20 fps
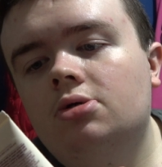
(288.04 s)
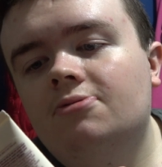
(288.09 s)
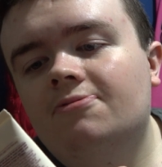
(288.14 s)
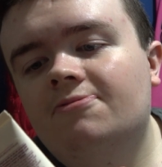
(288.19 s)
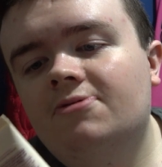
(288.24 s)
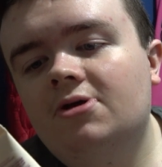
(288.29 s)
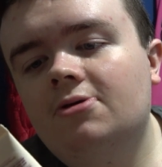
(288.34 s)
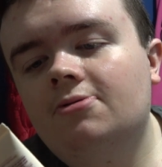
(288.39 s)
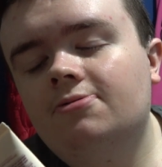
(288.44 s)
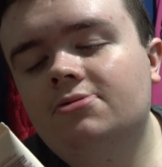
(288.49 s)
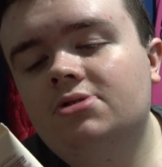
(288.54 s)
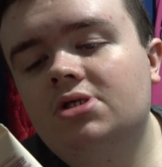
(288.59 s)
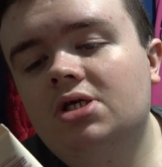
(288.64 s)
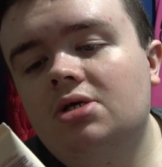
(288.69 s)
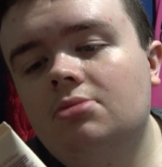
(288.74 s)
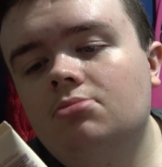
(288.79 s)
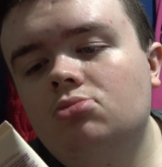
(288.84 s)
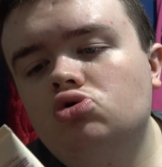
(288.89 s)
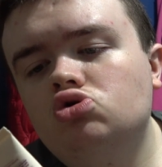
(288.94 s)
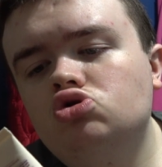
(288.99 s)

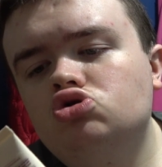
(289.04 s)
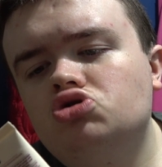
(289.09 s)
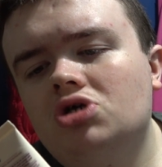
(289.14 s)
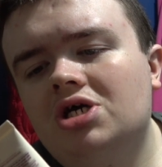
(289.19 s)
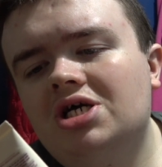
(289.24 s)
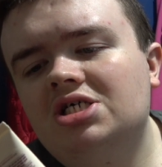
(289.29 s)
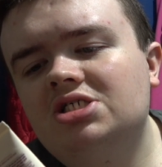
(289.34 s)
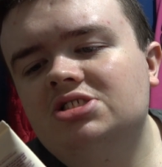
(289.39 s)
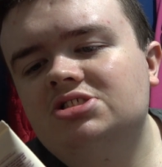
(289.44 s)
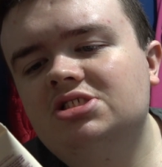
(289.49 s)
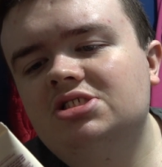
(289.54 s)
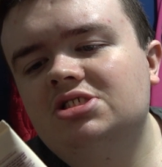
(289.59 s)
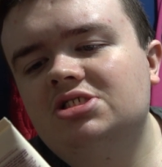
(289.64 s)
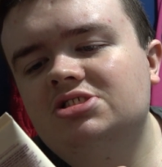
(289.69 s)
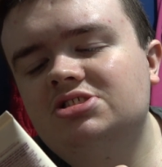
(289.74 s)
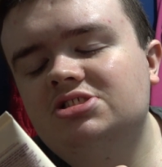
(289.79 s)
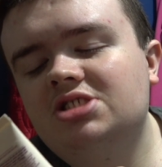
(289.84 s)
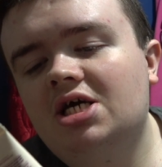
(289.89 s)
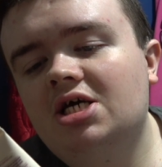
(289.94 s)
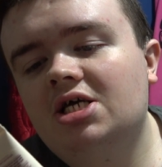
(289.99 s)
15 moisturising
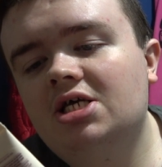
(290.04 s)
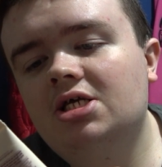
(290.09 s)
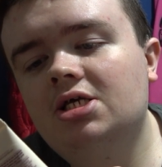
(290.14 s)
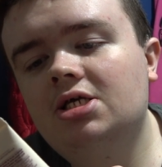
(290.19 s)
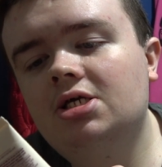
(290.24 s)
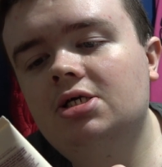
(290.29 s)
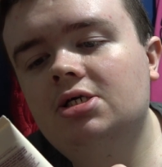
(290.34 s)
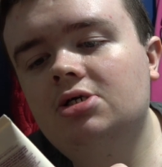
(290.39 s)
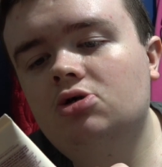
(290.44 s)
day